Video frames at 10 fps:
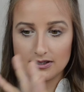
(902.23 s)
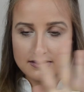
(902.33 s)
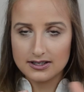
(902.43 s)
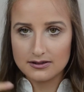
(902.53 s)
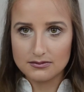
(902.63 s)
be
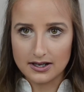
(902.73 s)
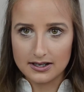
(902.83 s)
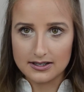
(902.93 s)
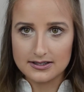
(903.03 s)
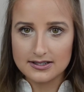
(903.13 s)

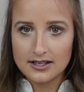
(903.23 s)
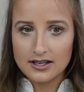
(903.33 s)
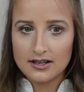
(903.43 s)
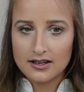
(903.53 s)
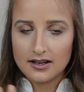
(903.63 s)
recombined
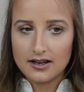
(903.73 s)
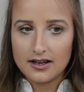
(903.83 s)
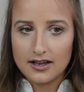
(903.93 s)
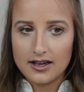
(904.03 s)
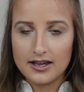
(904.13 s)

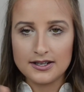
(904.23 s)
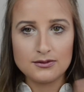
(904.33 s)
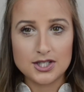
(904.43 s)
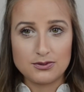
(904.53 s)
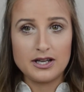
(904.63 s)
any
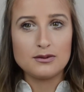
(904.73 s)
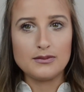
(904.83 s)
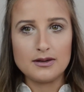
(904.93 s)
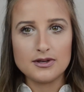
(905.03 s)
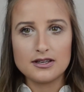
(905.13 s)
which way, and
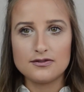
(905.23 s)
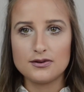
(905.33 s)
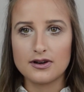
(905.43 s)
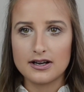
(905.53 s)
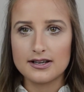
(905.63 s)
maybe if
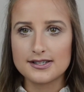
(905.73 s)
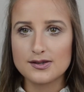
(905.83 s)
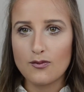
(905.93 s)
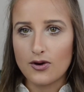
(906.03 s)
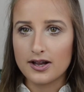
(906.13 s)
you guys
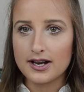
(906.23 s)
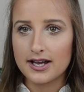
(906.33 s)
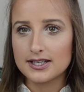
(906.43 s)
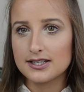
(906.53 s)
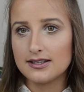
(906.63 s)
want,
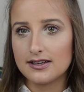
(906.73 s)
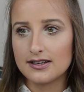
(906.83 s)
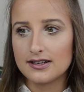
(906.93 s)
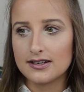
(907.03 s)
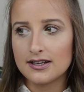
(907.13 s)
I
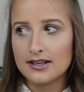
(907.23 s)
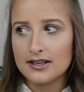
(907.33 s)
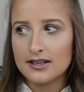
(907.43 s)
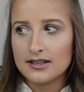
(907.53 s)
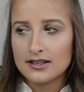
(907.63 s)
can
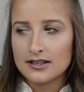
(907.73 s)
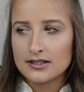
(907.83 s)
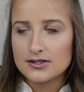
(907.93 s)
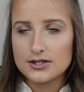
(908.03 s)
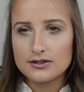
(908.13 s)

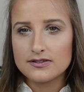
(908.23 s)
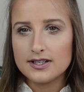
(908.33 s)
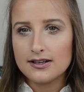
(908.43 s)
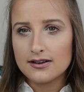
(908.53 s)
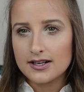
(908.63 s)
do a
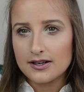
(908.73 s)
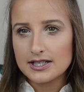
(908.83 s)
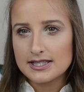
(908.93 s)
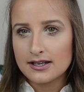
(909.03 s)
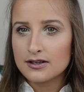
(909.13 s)
video on how
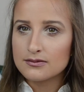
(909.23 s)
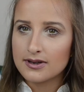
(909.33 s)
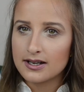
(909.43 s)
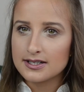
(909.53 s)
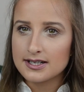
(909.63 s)
I style
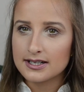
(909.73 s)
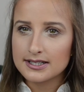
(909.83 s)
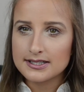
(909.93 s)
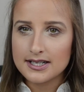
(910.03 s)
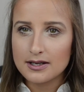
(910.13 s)
my
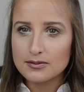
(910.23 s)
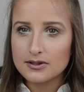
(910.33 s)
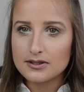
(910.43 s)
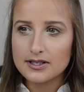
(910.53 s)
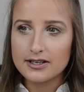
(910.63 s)
dining
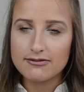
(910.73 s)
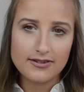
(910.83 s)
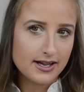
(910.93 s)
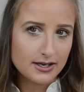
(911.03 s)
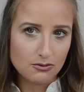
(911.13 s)
table if
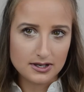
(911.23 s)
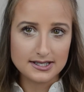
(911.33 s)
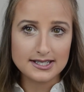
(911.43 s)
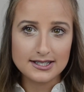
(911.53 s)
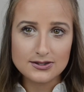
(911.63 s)
anyone
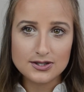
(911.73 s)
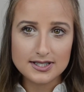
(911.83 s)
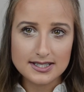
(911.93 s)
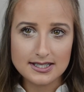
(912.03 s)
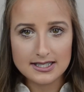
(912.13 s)
is
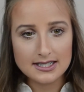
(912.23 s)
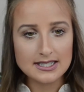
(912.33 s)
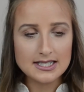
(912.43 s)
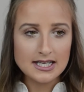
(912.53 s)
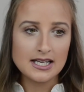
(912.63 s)
interested.